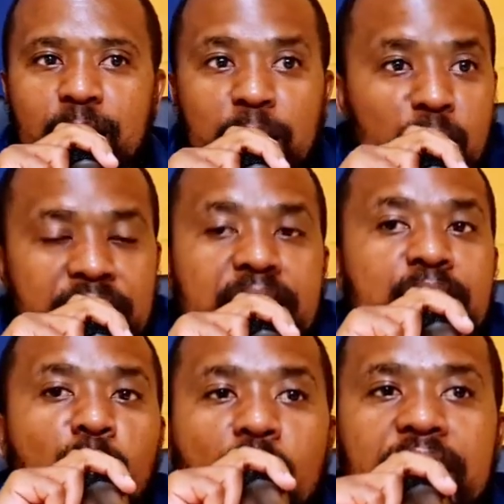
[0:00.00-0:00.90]
Because
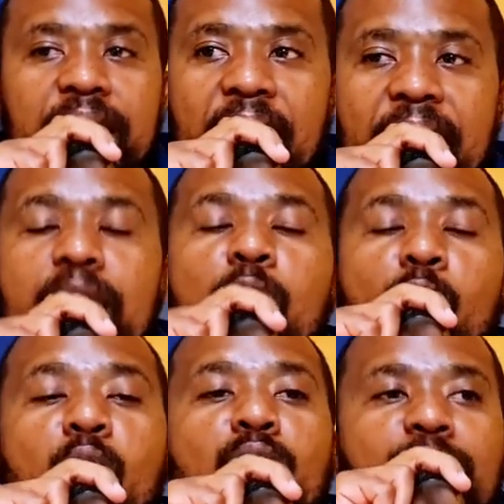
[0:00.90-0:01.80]
Thessalonica had a
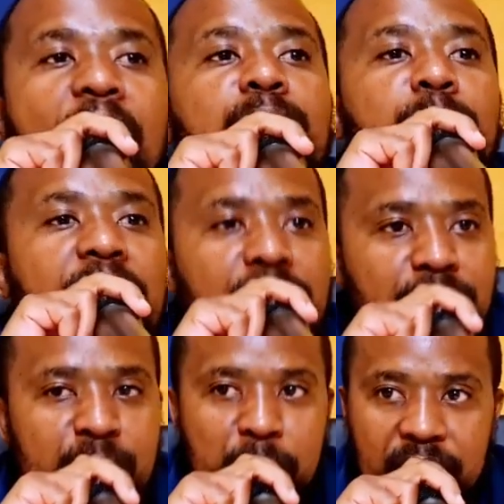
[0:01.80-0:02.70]
lot of
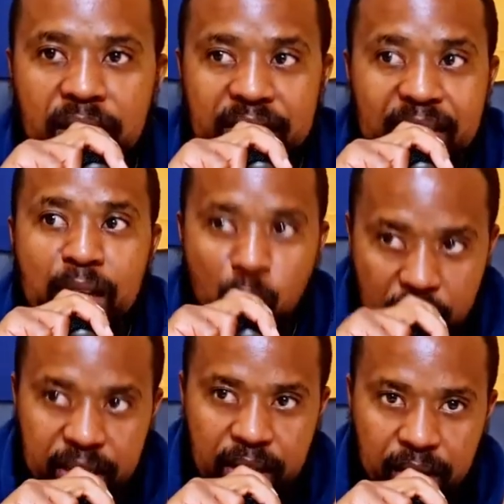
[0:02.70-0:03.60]
unbelievers, man.
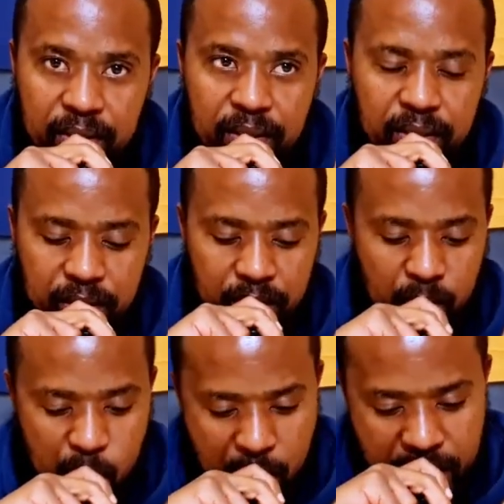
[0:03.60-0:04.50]
Thessalonica.
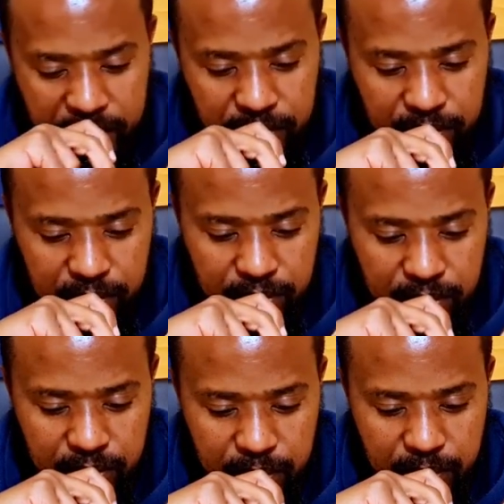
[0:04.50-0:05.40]
Go ahead.
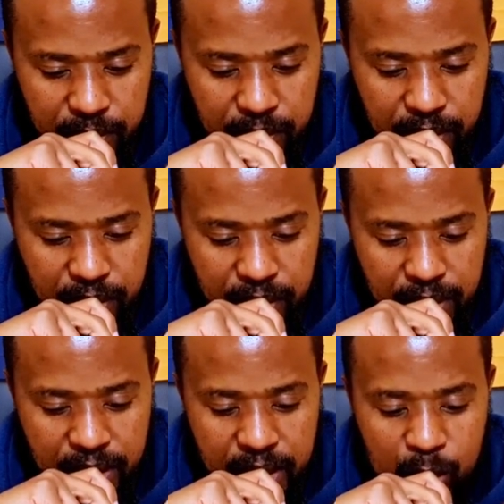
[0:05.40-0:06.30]
Crescens to
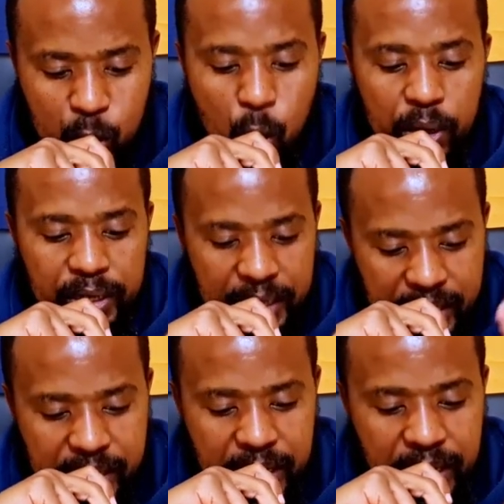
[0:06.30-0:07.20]
Galatia. So
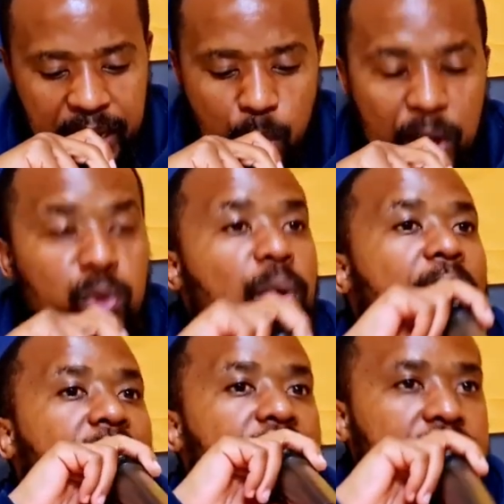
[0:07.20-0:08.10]
Christian, he went to
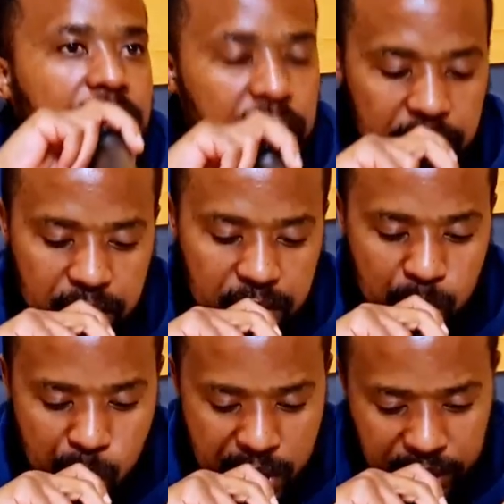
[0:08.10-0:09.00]
Galatia.
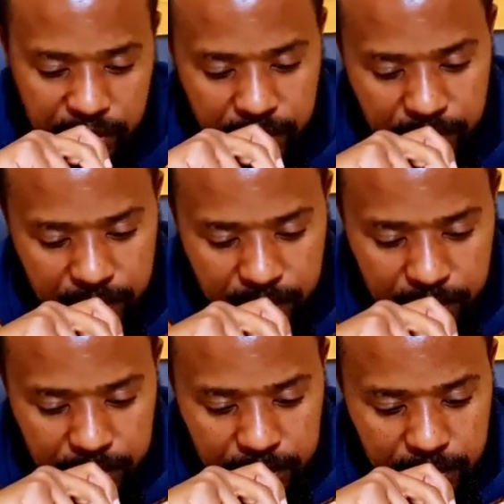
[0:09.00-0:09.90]
Read.
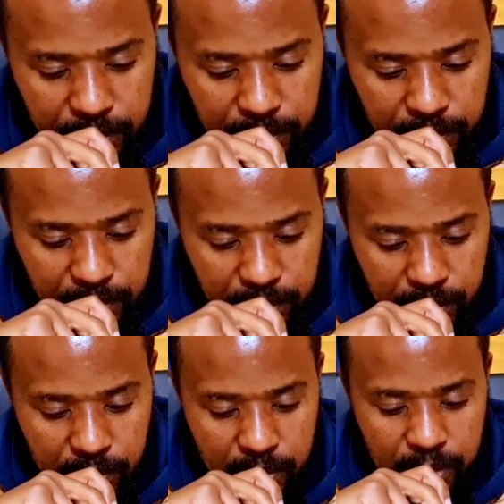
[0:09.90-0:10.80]
Titus
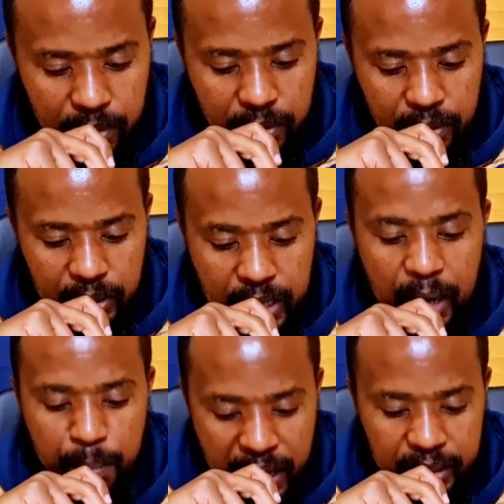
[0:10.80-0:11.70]
unto
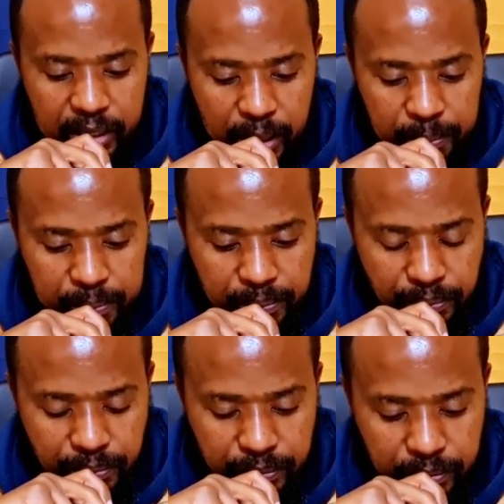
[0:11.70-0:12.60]
Dalmatia
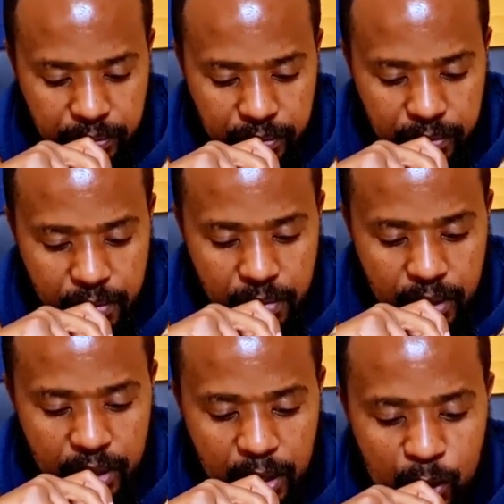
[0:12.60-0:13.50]
unto
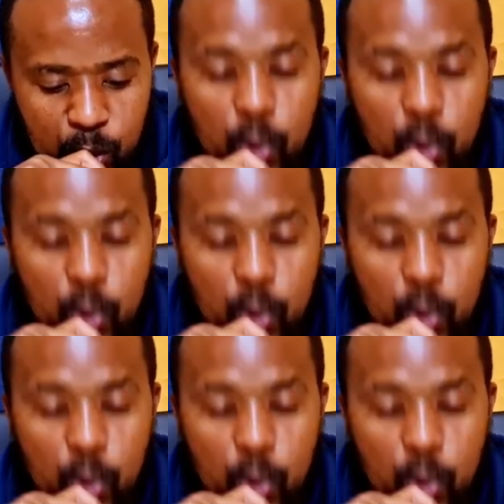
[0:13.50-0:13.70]
Dalmatia.